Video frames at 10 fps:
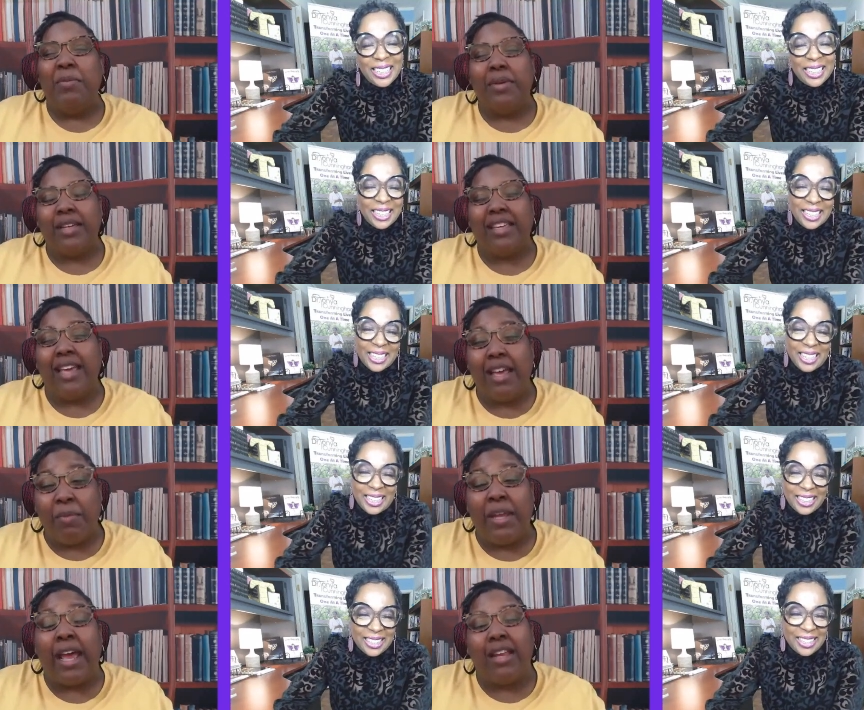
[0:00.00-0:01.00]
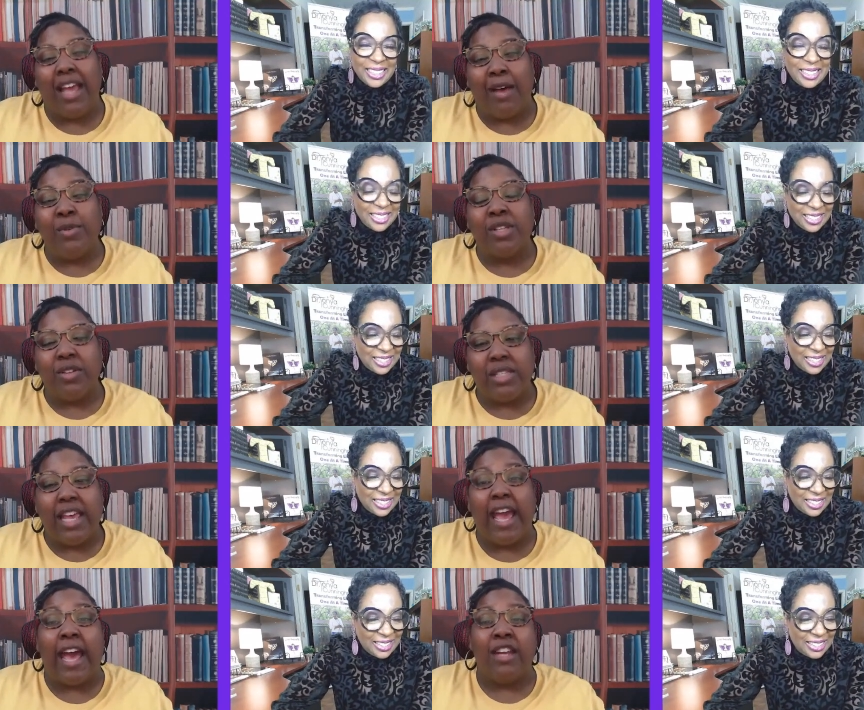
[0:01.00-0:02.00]
Speaker 1: but yeah, but I, I was gonna say
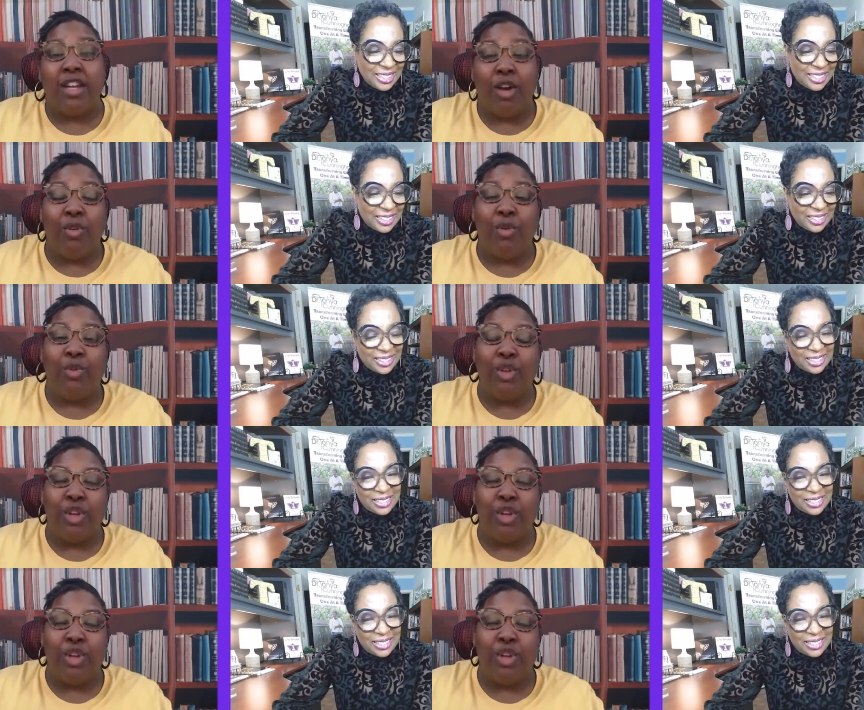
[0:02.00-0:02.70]
I know you